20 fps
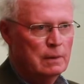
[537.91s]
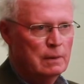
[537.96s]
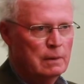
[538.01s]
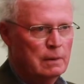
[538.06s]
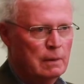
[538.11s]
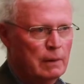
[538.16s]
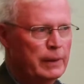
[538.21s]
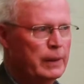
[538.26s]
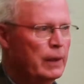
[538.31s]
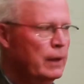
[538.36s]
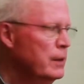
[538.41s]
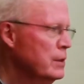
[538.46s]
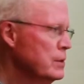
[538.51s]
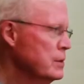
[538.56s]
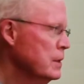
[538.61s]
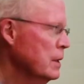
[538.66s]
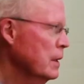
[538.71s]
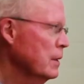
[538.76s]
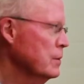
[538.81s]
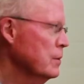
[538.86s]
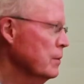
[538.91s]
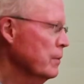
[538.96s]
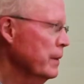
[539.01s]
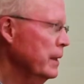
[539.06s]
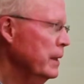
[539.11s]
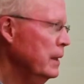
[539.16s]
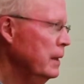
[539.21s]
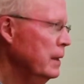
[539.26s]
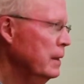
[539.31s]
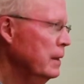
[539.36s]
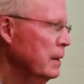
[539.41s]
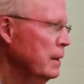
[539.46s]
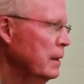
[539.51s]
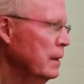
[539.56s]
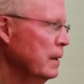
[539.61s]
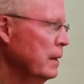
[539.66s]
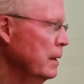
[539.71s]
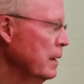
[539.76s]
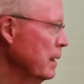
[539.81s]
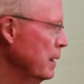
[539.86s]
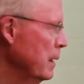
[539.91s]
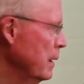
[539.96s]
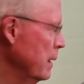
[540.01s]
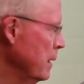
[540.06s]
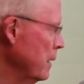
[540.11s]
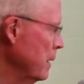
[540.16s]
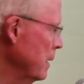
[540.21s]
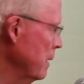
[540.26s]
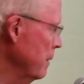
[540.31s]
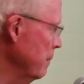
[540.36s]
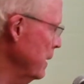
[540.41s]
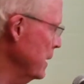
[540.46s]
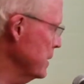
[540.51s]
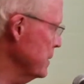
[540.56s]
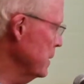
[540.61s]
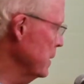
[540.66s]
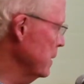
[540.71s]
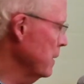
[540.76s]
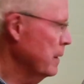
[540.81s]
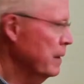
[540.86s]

I noticed those already in Macedon,